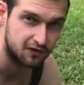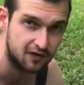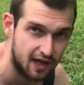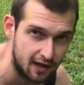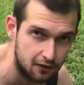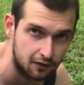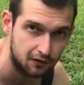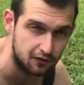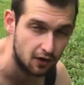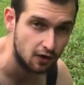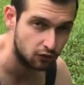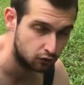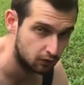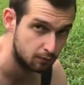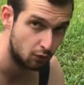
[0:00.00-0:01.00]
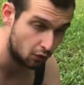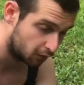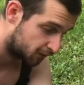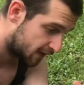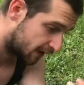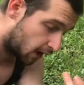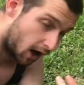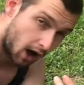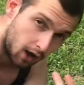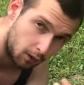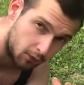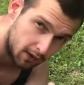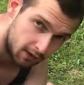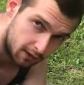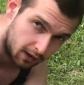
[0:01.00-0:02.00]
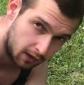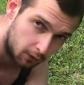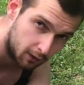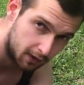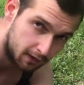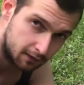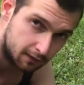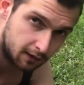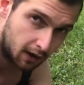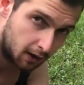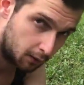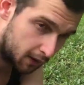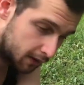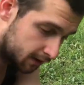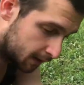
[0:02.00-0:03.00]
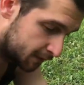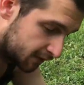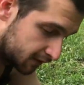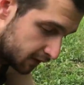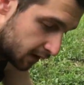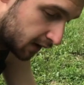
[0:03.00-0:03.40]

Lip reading: scales to remove. Get all the way in, all the way in, all the way in. Let me see.